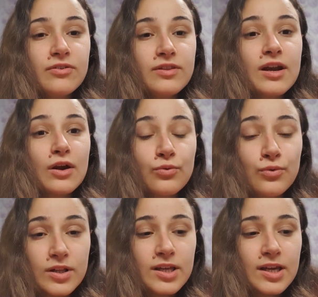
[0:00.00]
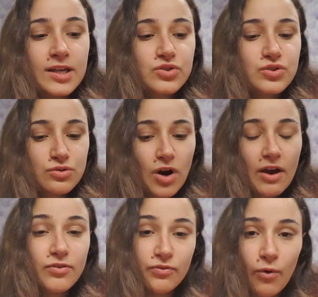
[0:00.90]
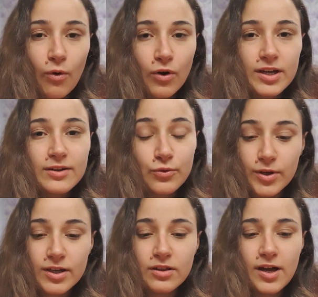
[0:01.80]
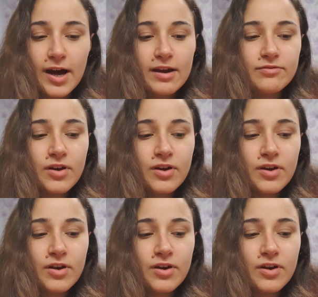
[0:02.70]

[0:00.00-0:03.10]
that I really strived for in real life